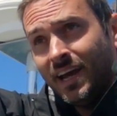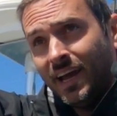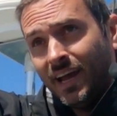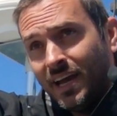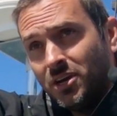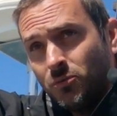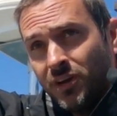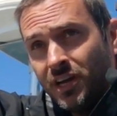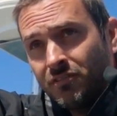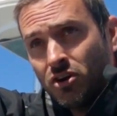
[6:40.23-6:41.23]
and
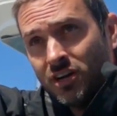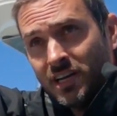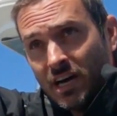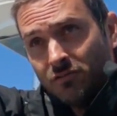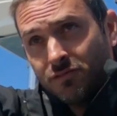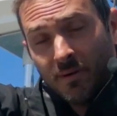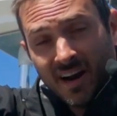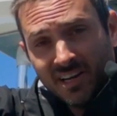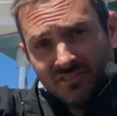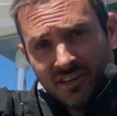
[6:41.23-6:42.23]
we have gone down from our
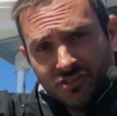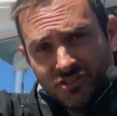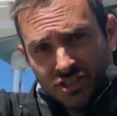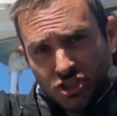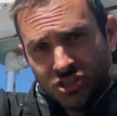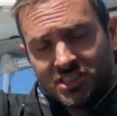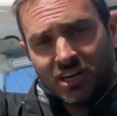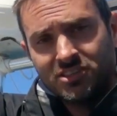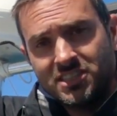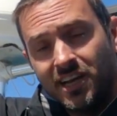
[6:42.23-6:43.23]
headsail to just
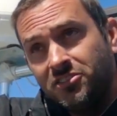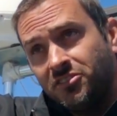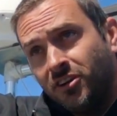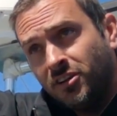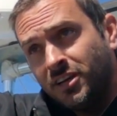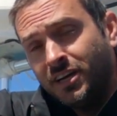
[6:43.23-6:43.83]
our staysail,